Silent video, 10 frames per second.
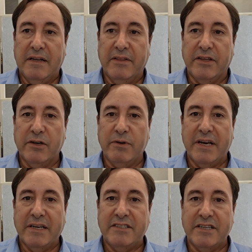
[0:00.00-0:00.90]
the
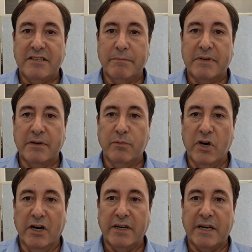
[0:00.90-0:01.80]
UDA system can
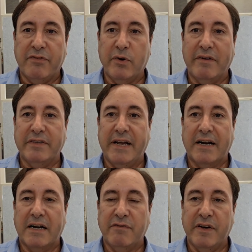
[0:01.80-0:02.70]
work if you have a
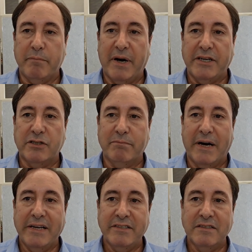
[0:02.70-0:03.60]
dentally fit patient
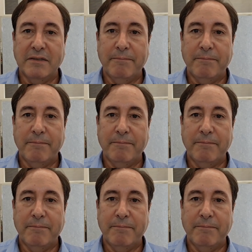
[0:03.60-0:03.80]
base.